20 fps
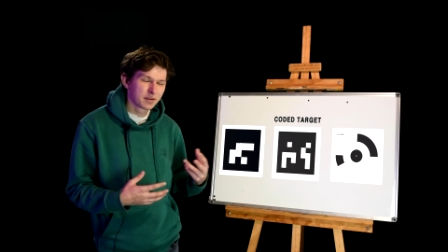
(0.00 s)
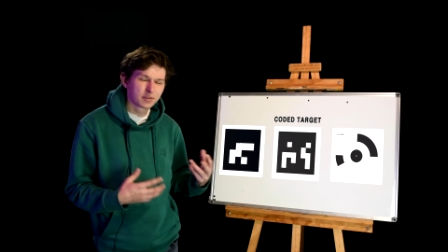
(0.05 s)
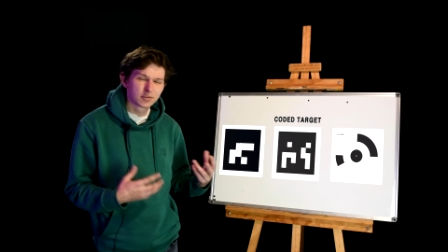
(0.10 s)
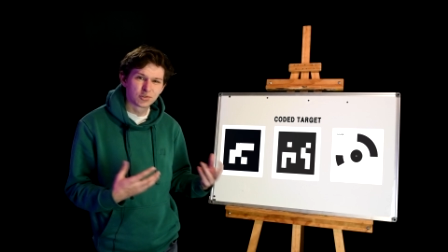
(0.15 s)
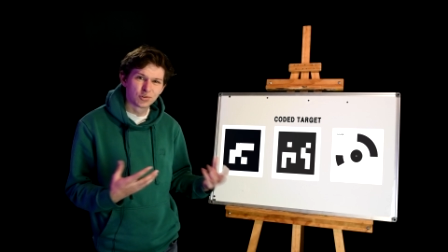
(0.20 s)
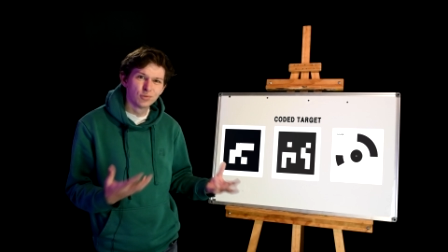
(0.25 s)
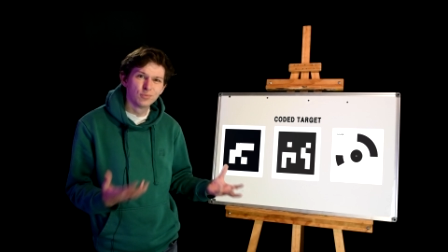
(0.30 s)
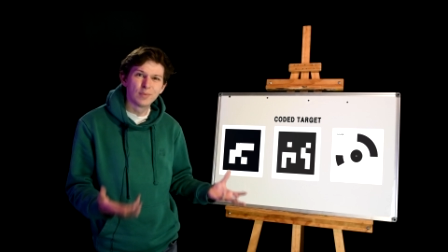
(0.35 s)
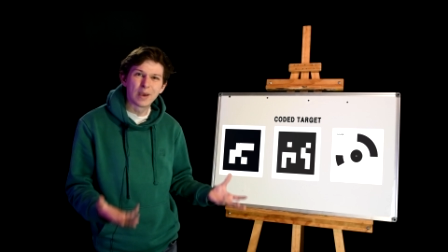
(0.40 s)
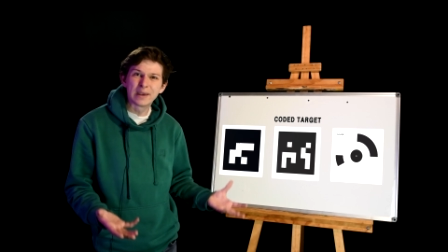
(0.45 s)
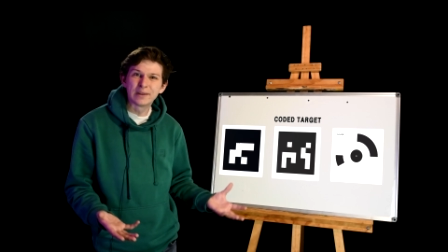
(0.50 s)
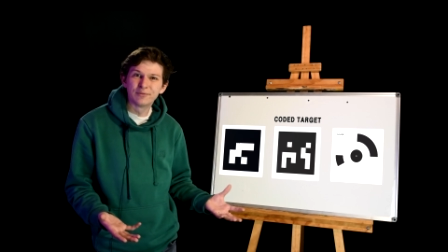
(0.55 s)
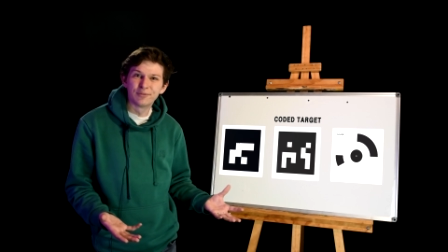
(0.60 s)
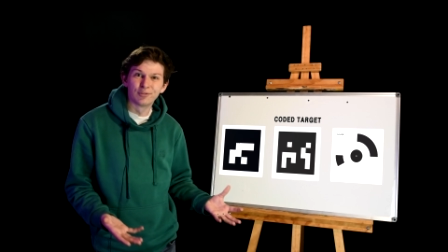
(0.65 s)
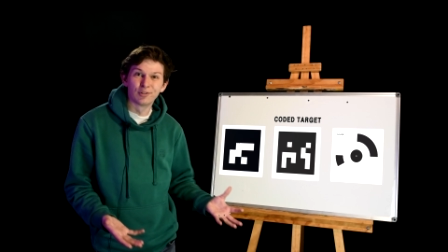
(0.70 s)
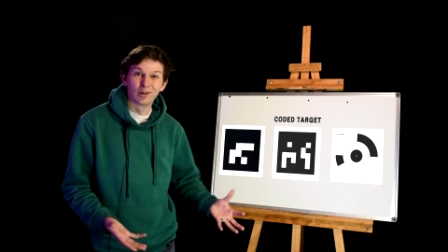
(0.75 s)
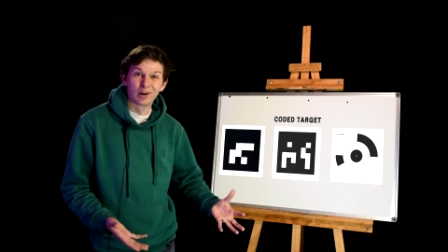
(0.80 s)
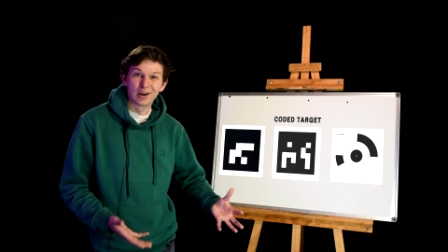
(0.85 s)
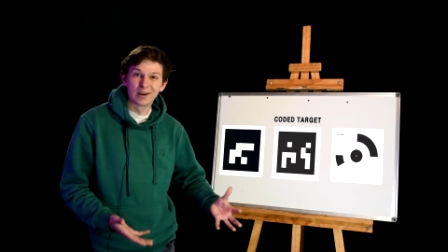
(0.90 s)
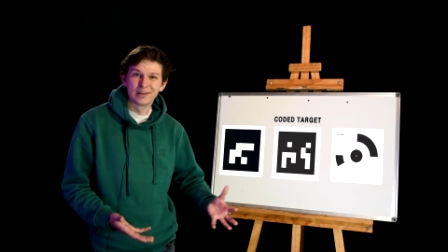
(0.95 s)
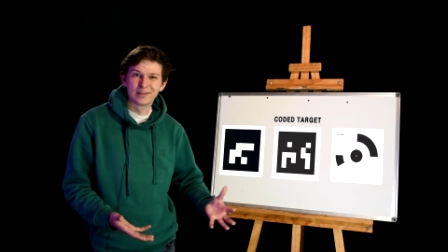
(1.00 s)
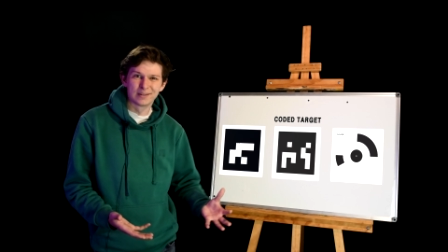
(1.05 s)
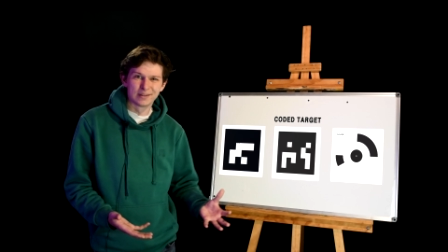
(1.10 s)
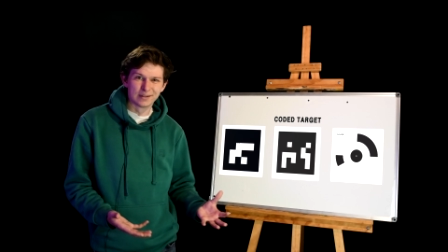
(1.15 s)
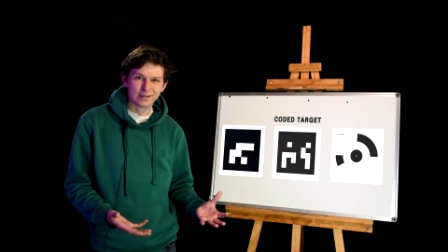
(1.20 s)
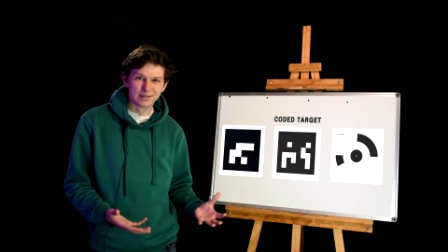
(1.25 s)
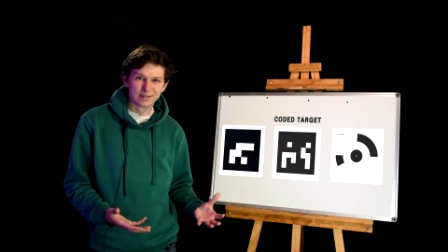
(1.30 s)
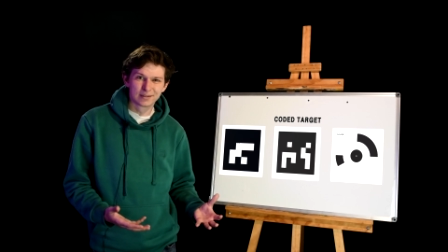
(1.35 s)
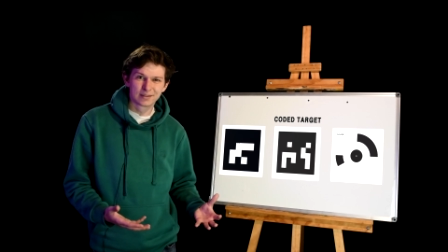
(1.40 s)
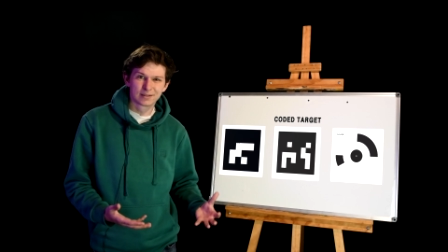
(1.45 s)
two main
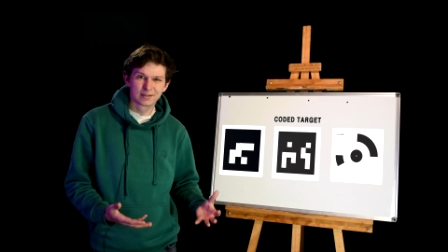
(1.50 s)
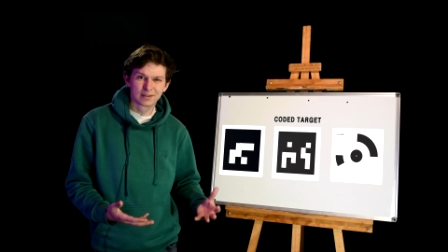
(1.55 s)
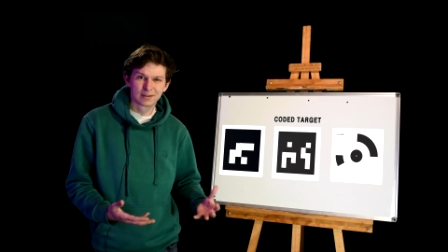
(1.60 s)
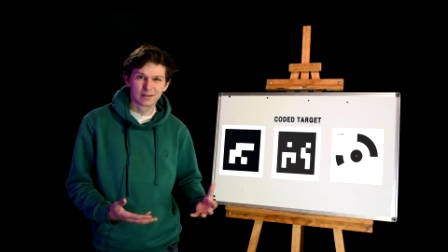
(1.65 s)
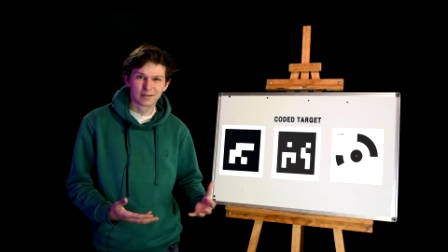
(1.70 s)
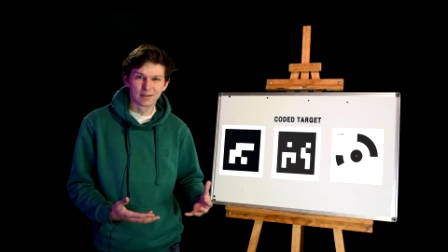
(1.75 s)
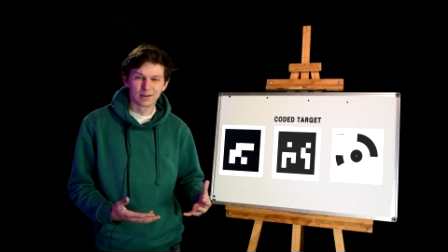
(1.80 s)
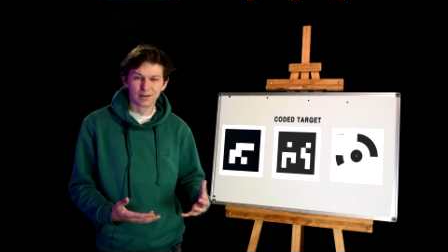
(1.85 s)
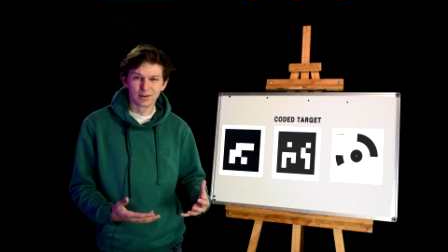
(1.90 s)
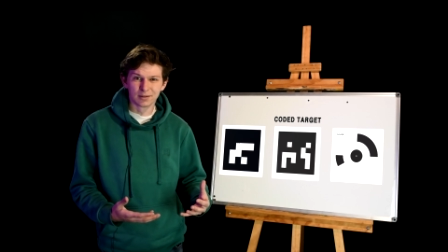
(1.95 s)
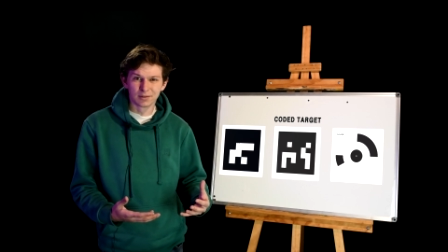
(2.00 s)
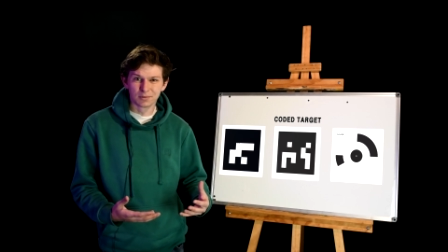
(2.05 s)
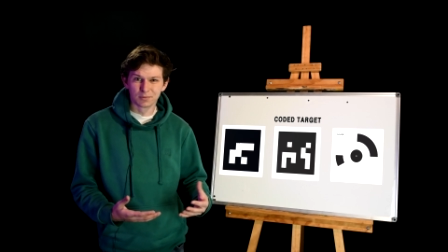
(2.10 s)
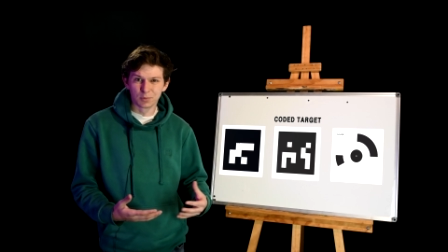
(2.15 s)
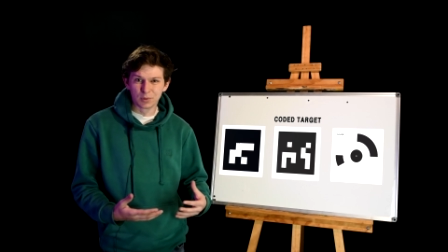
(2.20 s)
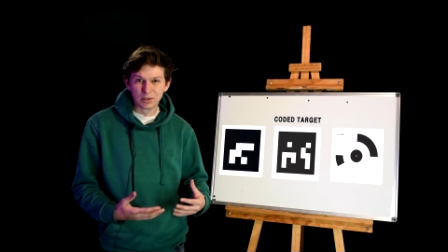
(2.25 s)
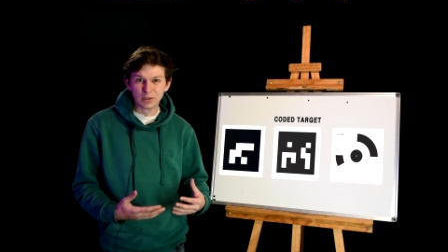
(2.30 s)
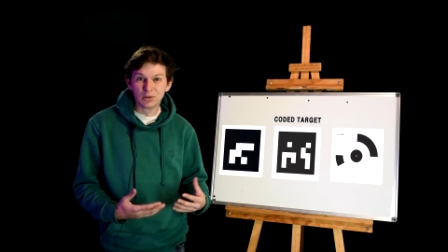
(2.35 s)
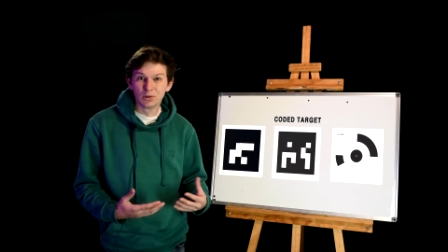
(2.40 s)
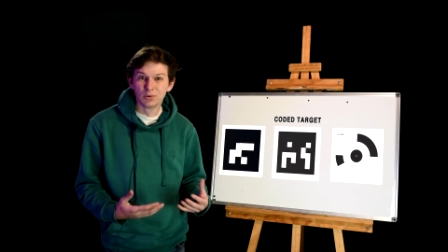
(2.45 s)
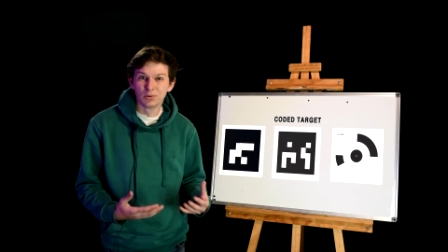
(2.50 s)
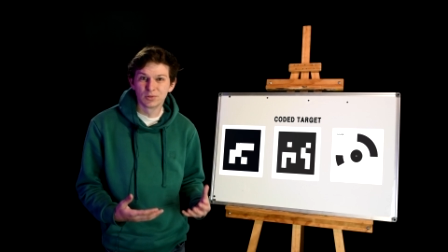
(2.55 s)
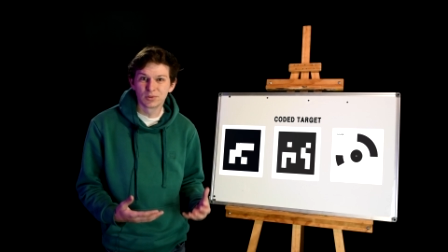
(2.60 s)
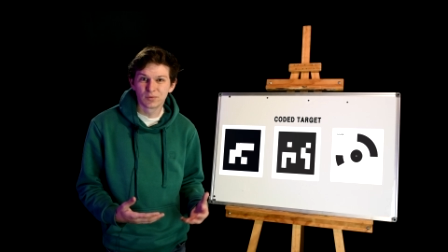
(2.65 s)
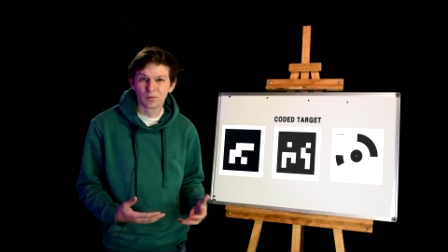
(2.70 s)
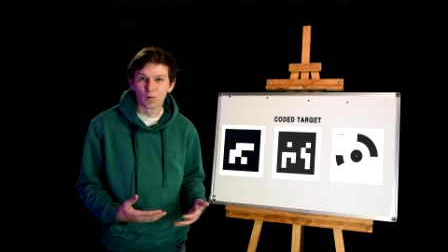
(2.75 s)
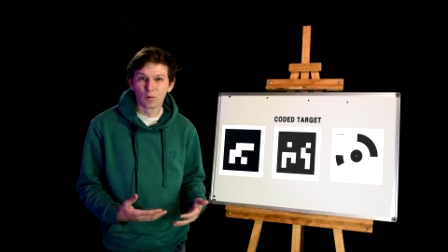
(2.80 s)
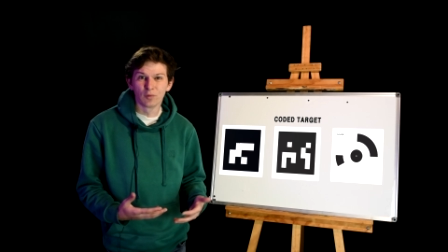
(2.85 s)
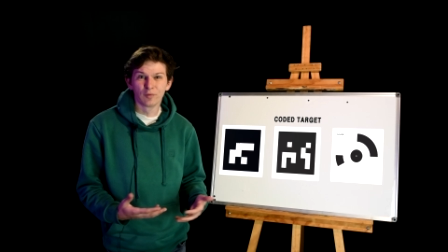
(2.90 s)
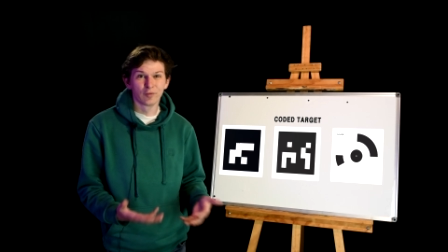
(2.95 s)
varieties that we use
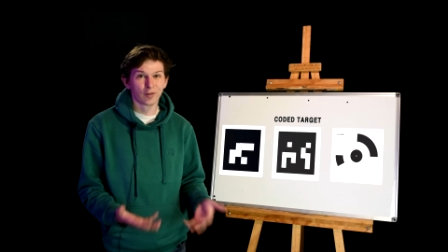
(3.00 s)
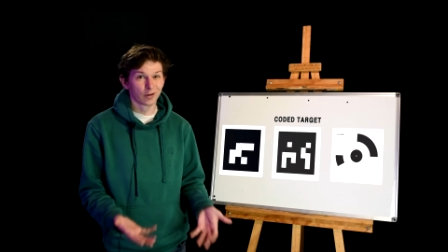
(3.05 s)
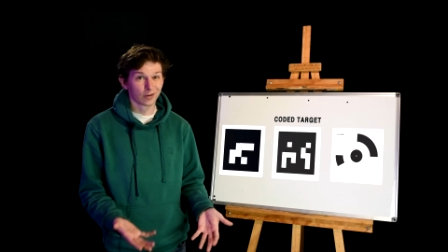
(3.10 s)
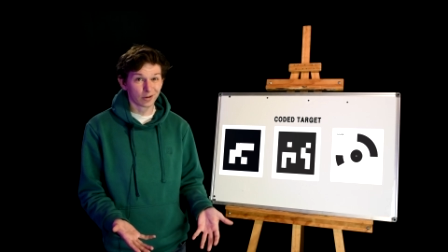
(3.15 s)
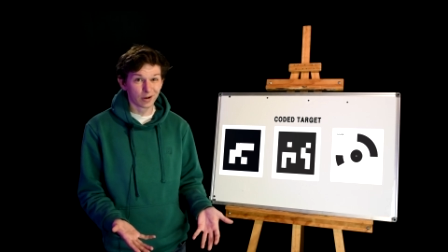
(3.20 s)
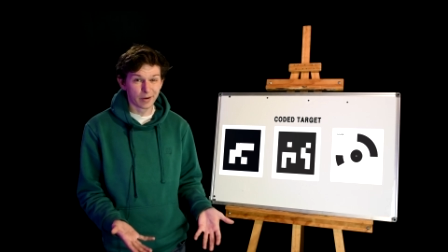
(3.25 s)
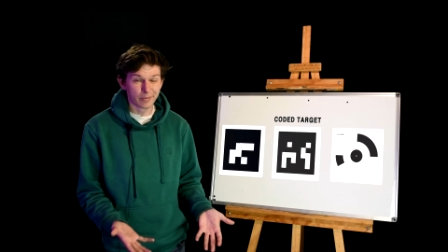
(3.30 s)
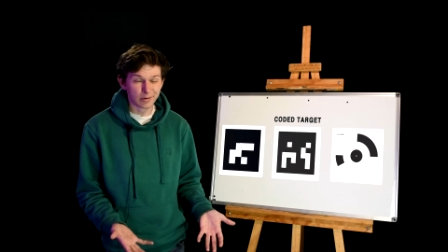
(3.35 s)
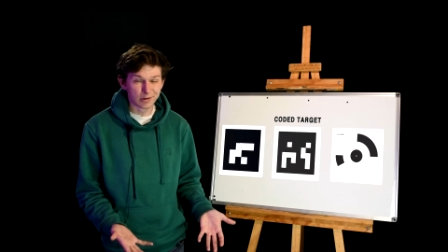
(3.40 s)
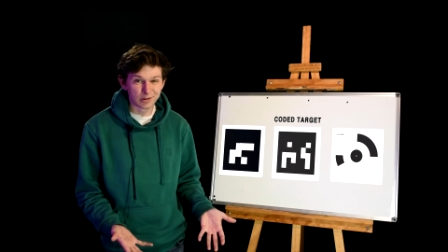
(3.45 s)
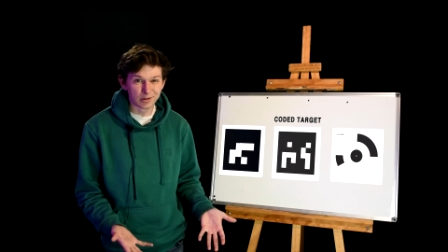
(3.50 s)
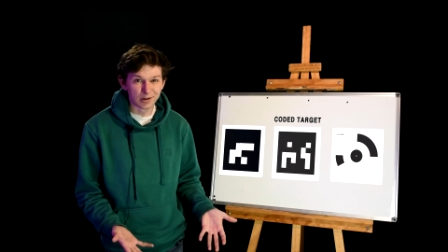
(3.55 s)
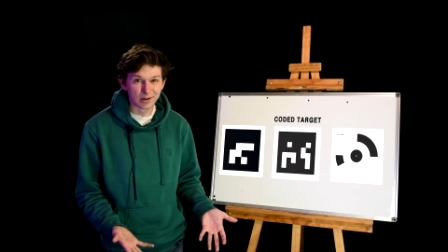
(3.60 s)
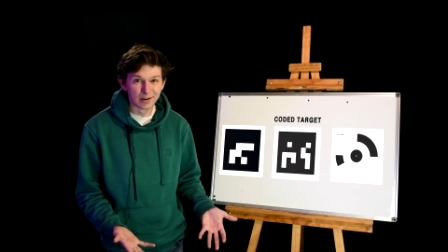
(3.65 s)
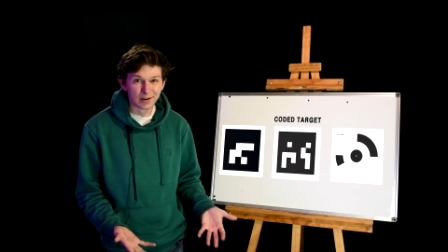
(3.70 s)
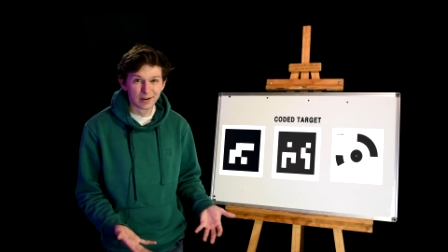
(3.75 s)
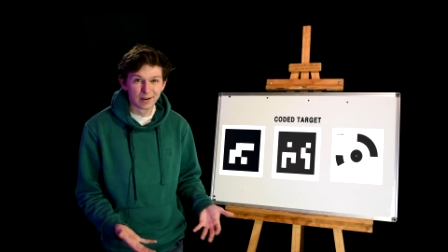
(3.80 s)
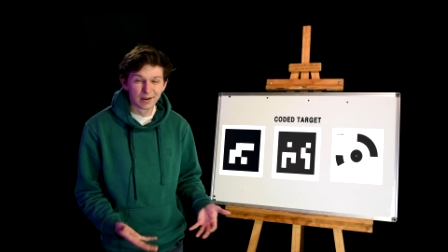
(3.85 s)
for photogrammetry.